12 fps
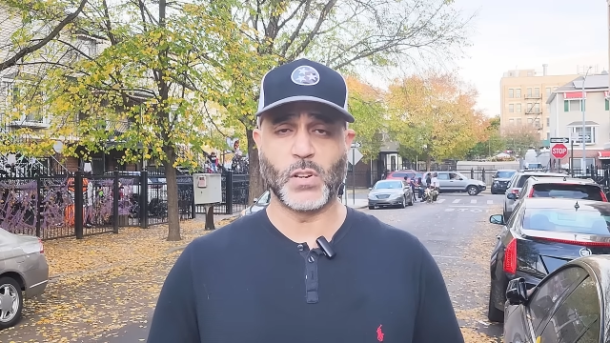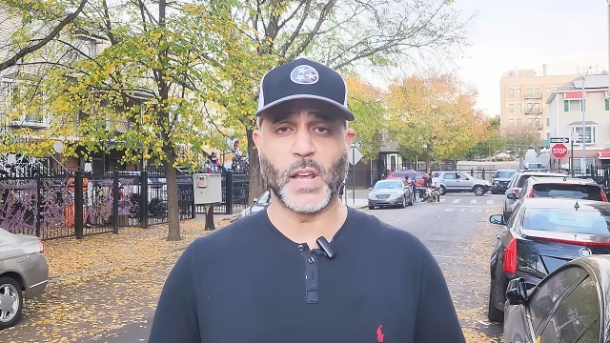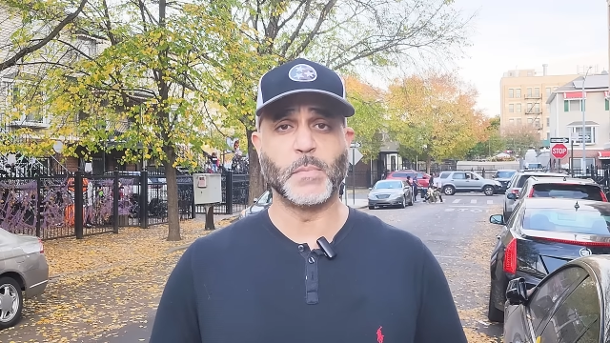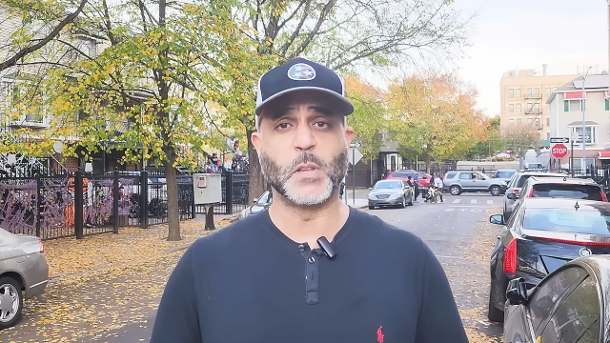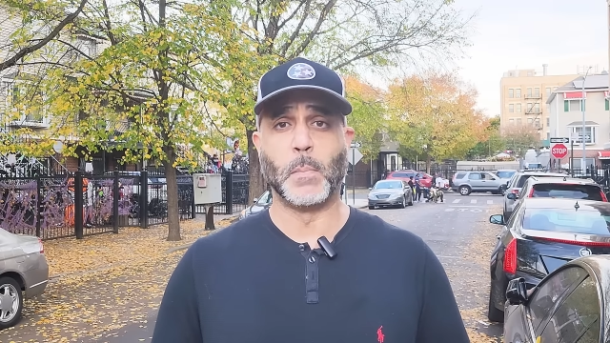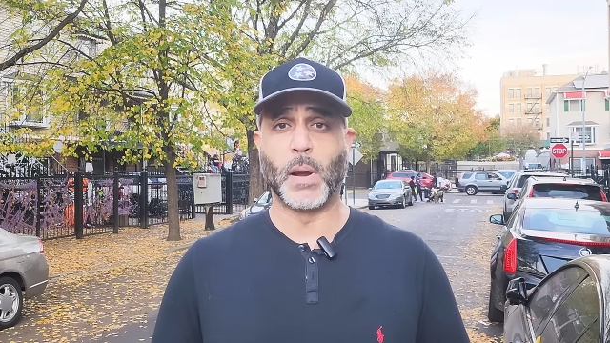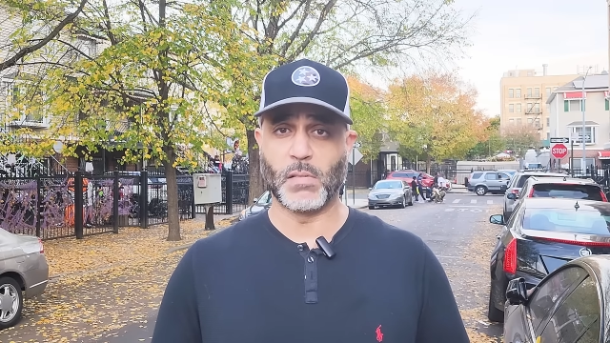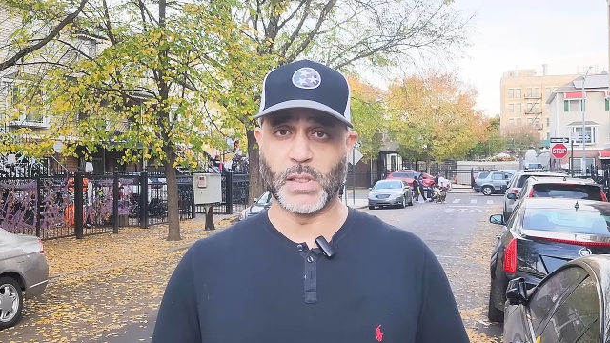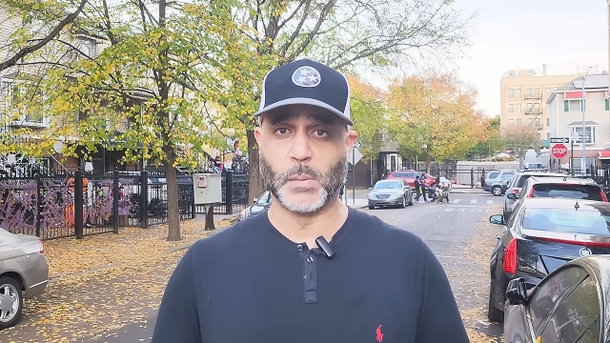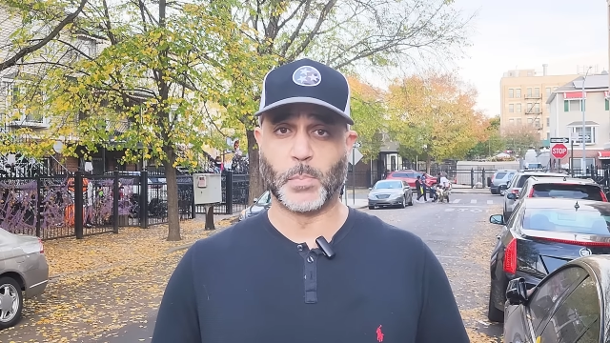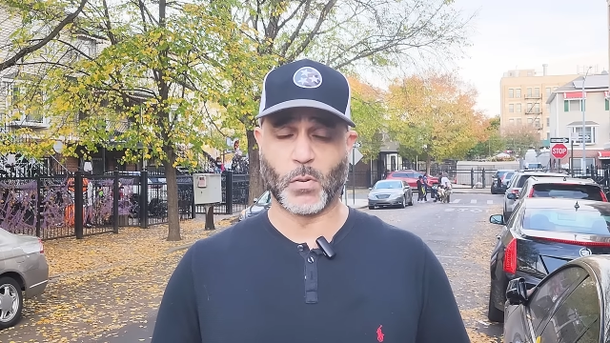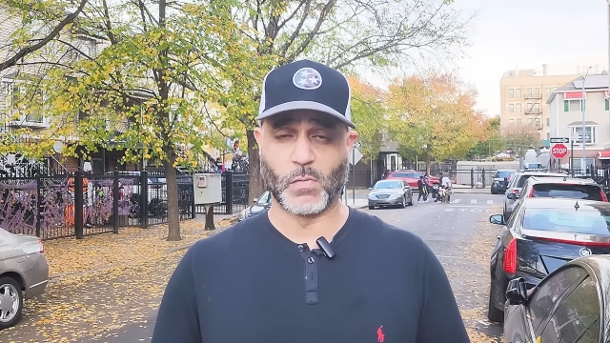named
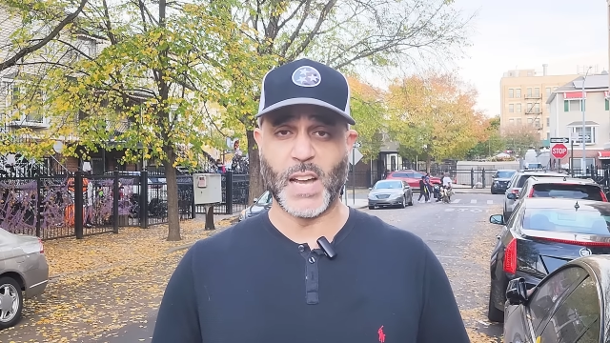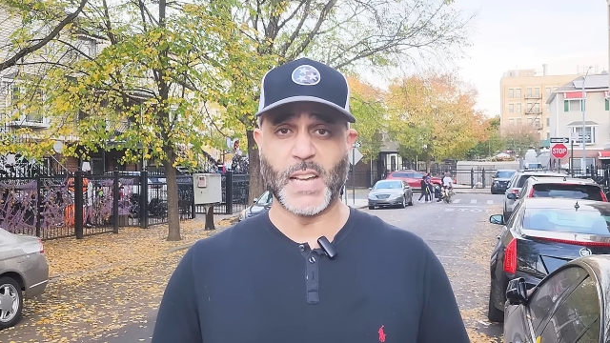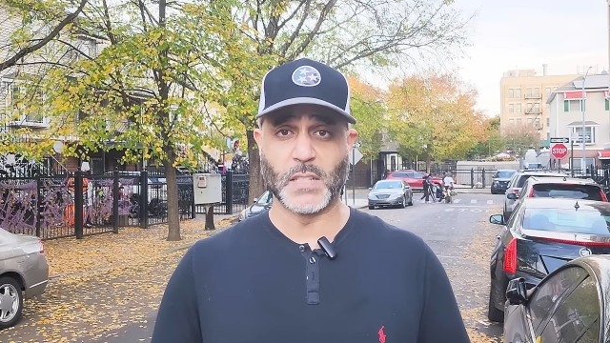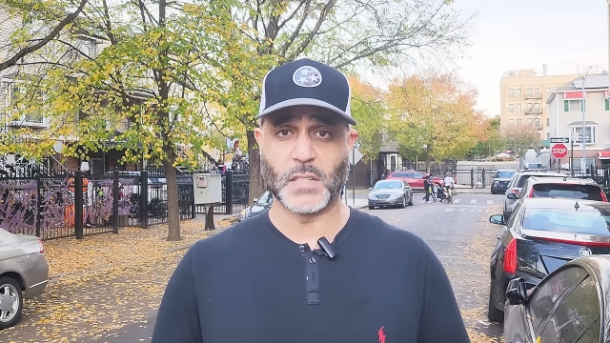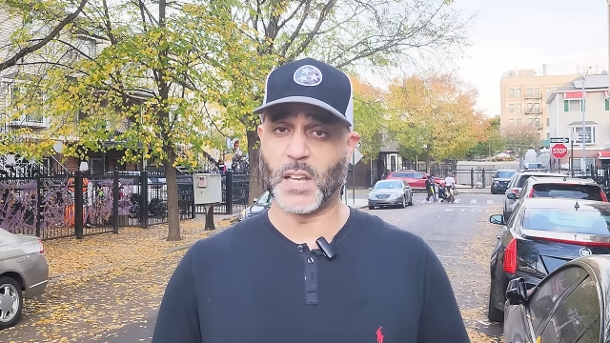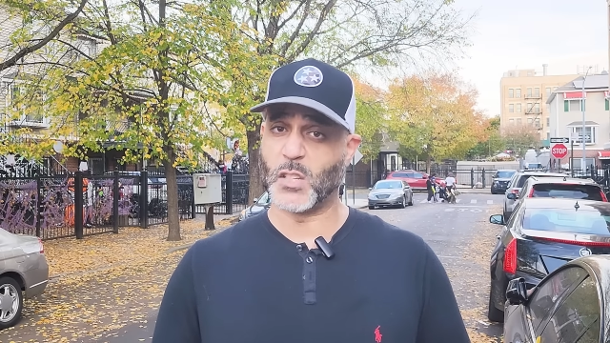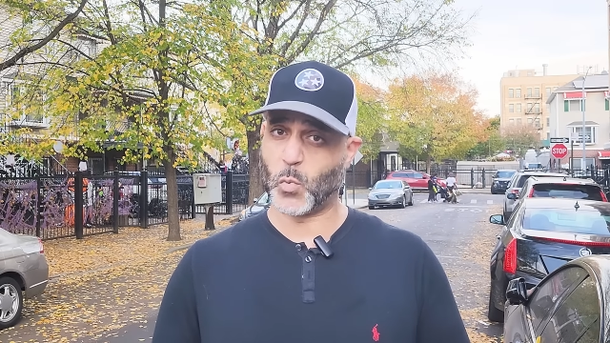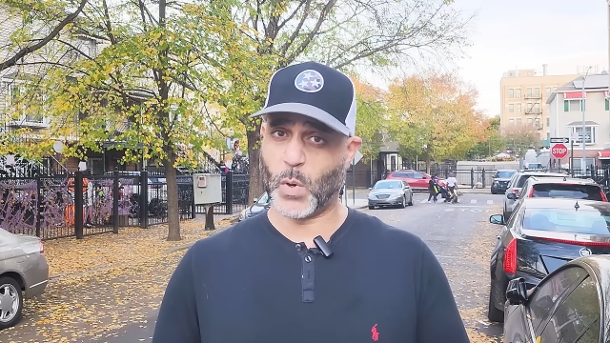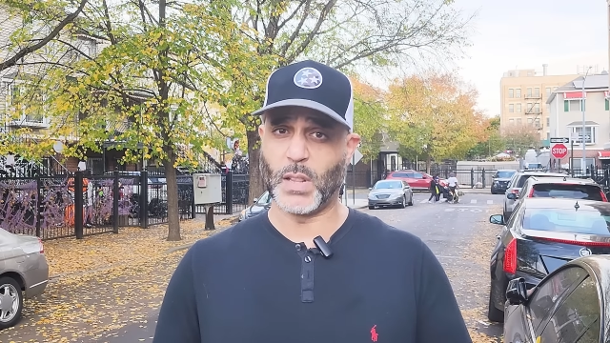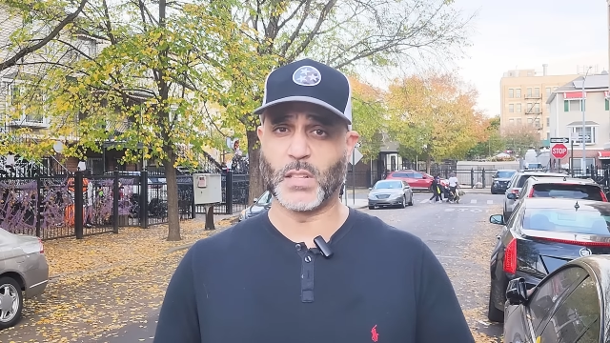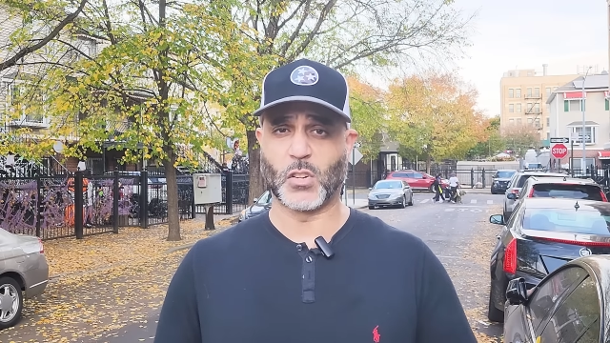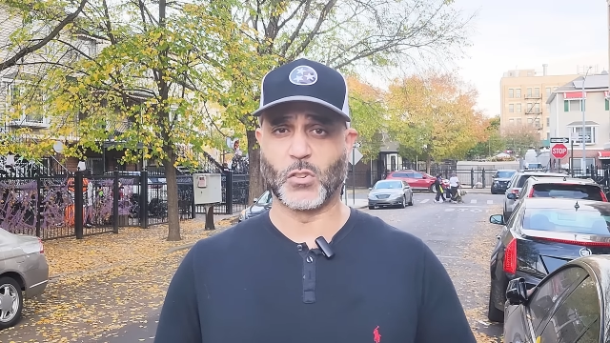Marilyn Perez, as
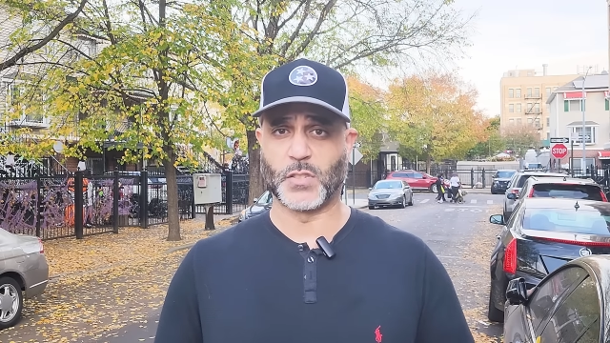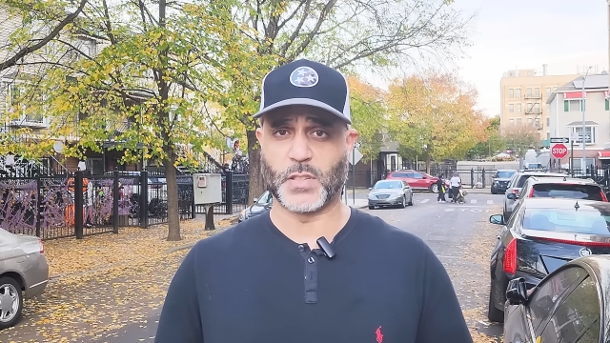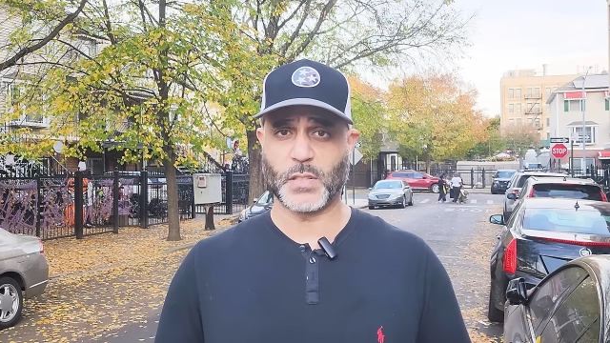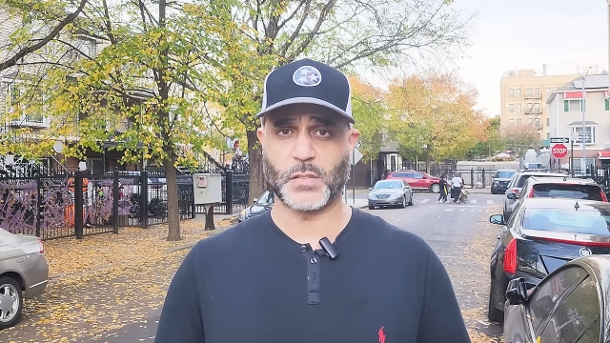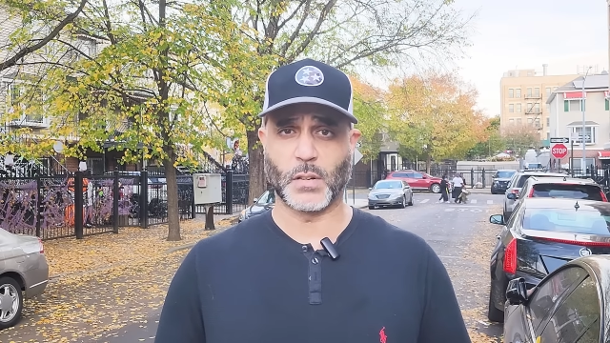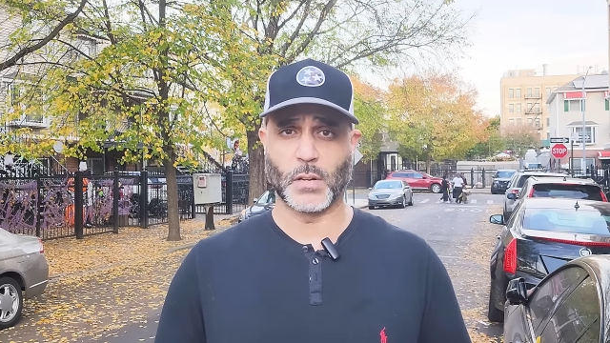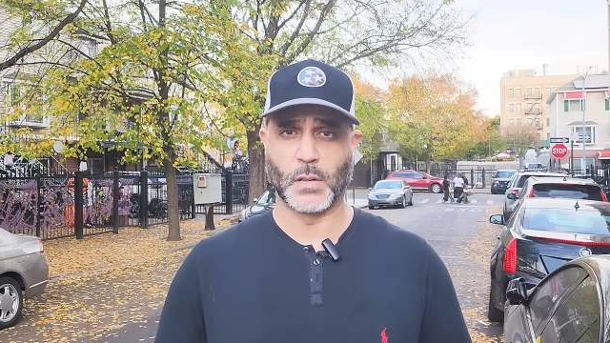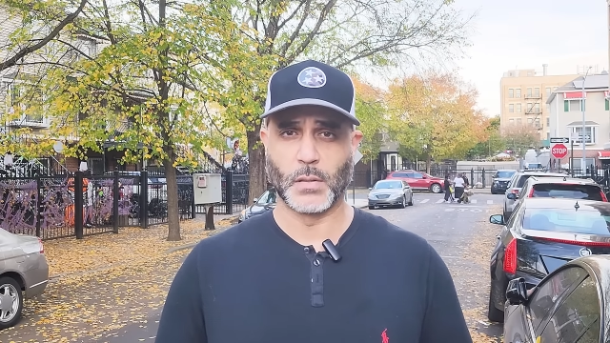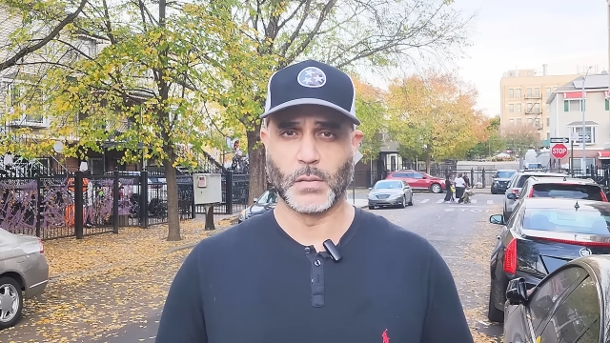well as her sister.